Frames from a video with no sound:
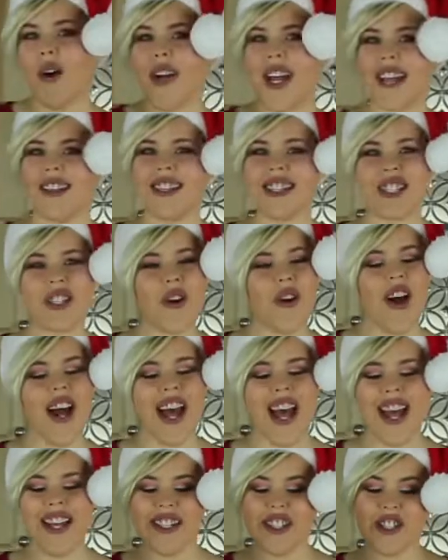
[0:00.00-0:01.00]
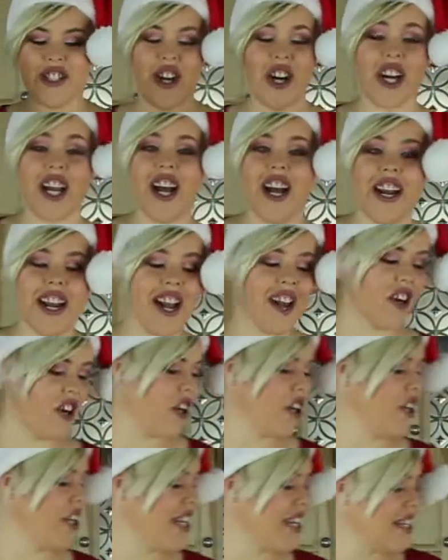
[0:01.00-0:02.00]
Okay, let's go ahead and start cutting out
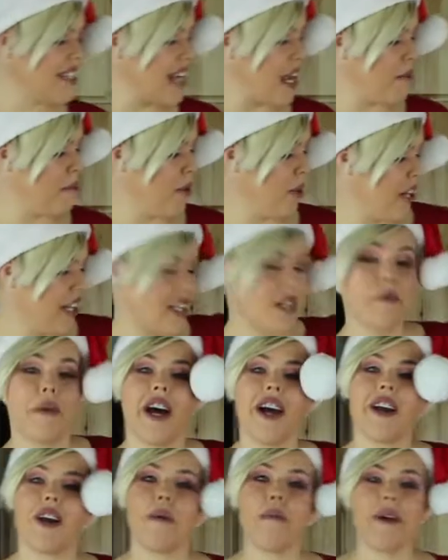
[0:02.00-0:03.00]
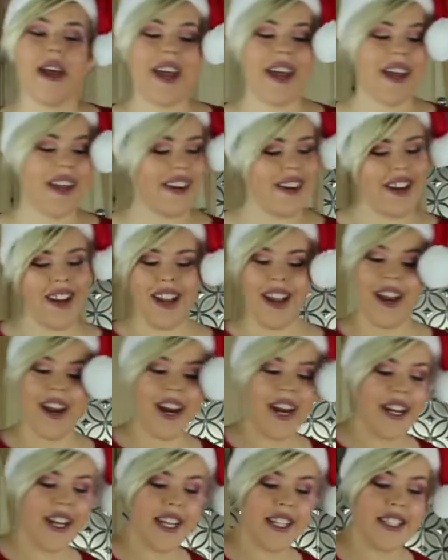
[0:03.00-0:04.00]
our cookies and putting them on our pan
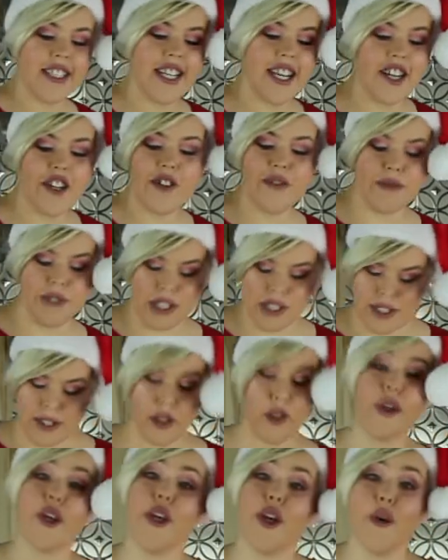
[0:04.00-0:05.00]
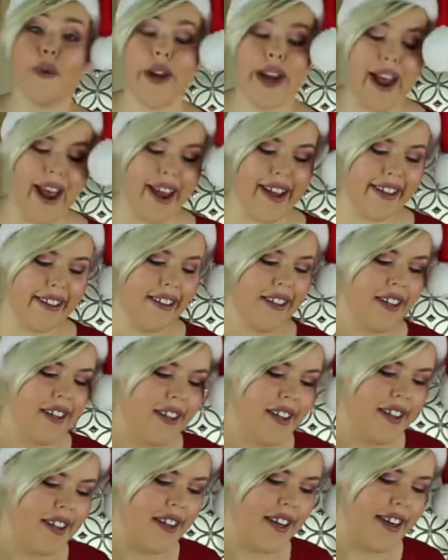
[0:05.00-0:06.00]
and continue this little Q&A.
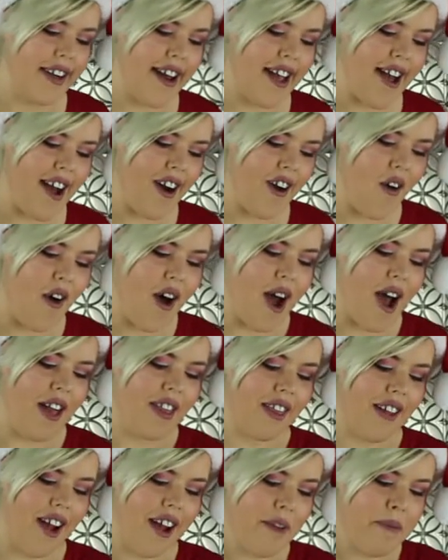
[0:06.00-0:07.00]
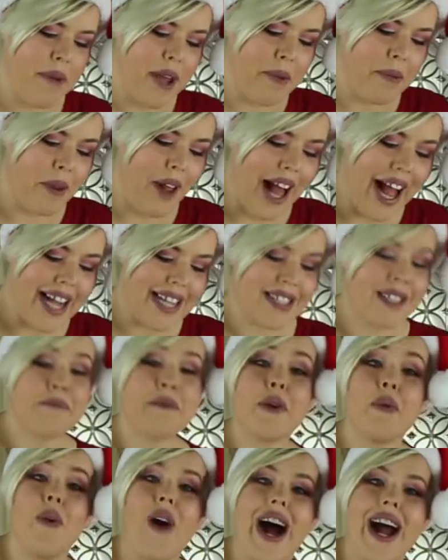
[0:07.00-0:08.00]
Now, a lot of people ask
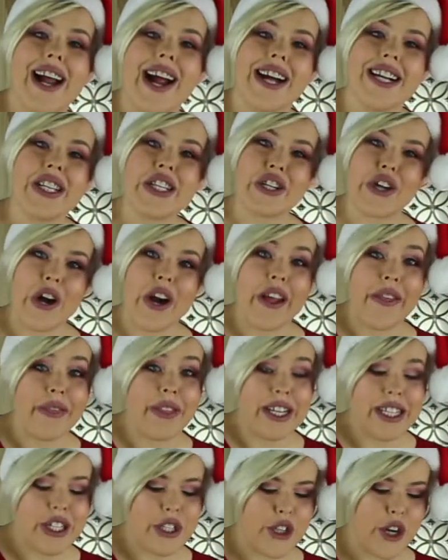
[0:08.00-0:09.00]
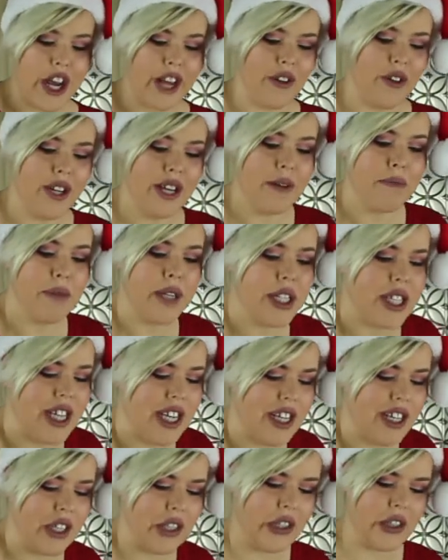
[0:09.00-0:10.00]
me why I started this channel in
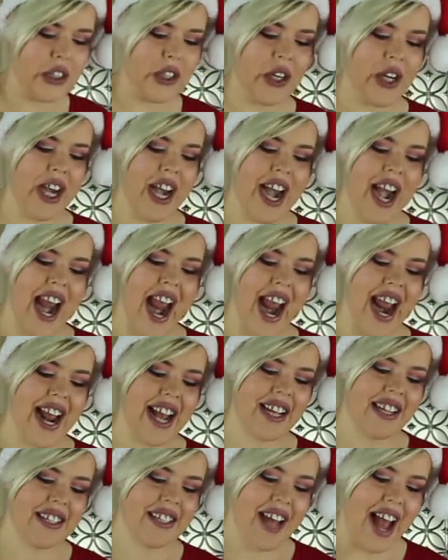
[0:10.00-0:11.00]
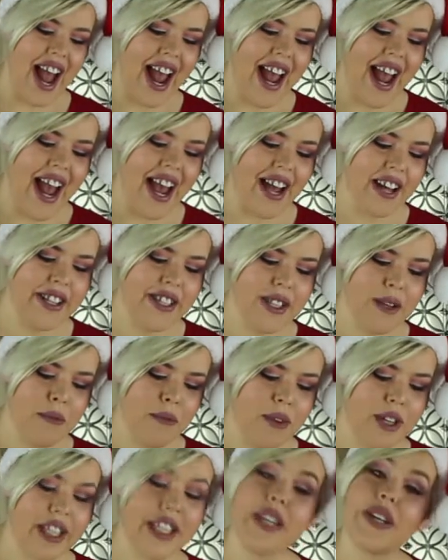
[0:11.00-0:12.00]
particular. And I had
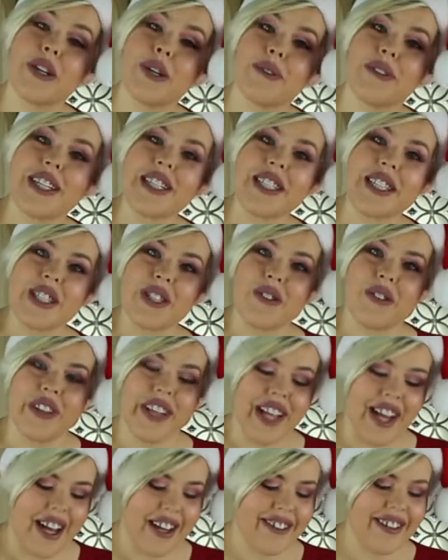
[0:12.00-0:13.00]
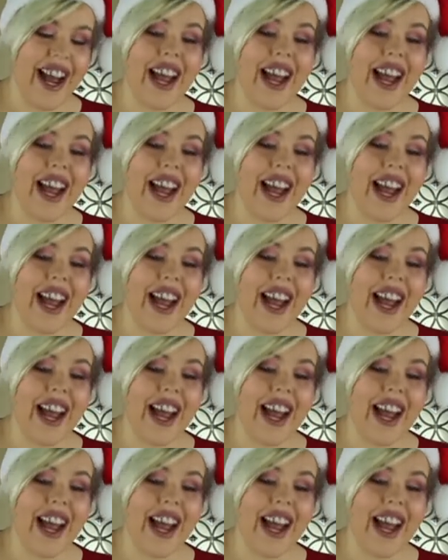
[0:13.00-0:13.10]
some really good reasons for that.